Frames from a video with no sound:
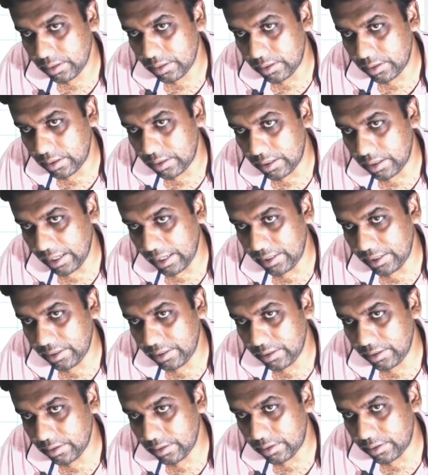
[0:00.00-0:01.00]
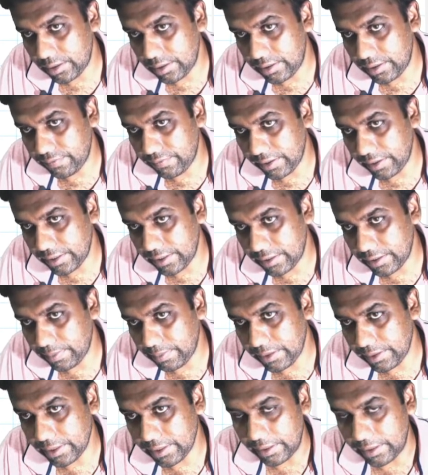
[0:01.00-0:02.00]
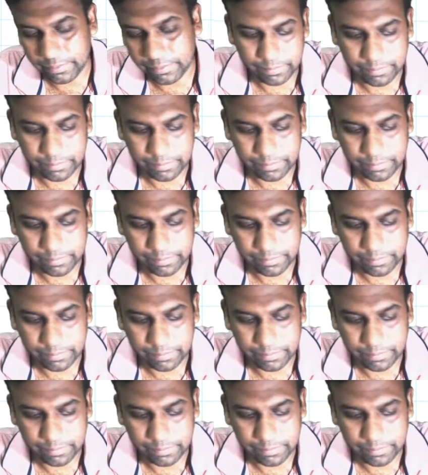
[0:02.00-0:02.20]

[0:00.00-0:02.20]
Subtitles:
9 divided by 10.